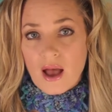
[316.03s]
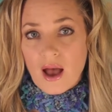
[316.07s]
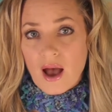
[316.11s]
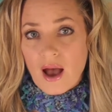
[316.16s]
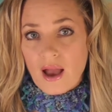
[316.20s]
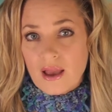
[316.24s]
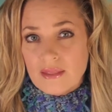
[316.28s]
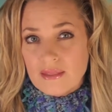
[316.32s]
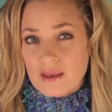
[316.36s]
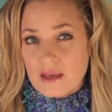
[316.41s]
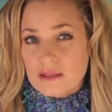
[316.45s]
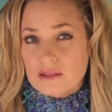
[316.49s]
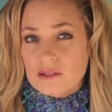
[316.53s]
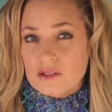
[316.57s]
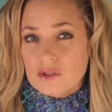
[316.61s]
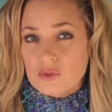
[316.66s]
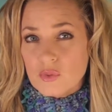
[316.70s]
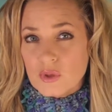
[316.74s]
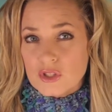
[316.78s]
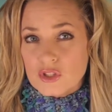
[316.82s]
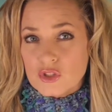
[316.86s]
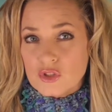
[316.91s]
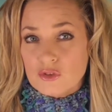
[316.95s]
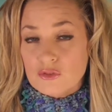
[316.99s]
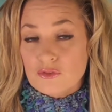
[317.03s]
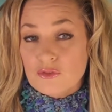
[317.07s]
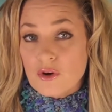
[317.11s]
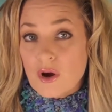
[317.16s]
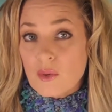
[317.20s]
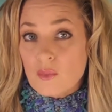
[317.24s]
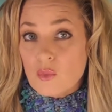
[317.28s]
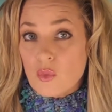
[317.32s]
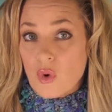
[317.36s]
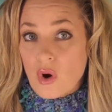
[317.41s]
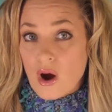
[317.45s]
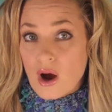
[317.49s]
I then switched
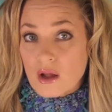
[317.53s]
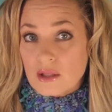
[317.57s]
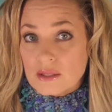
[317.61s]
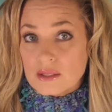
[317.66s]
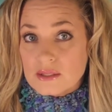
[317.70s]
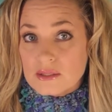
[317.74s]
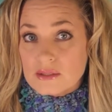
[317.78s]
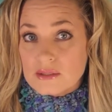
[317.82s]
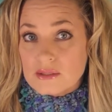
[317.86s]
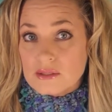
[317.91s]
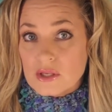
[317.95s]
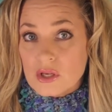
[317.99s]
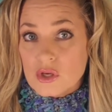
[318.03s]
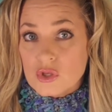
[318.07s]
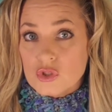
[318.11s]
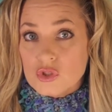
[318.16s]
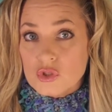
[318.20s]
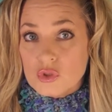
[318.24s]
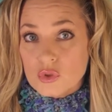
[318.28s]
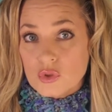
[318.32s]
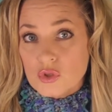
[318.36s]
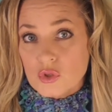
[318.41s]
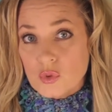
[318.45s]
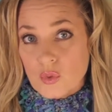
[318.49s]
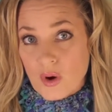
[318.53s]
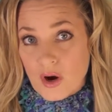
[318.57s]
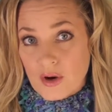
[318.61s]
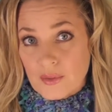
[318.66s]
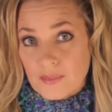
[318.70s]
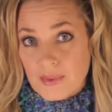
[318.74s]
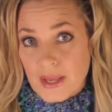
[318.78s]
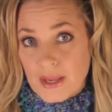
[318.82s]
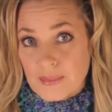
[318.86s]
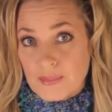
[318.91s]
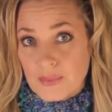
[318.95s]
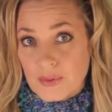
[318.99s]
from Wallace to
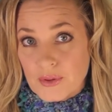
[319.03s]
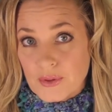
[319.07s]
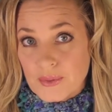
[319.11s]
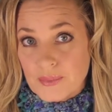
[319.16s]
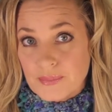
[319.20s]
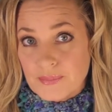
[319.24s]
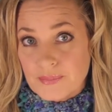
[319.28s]
Uart paper.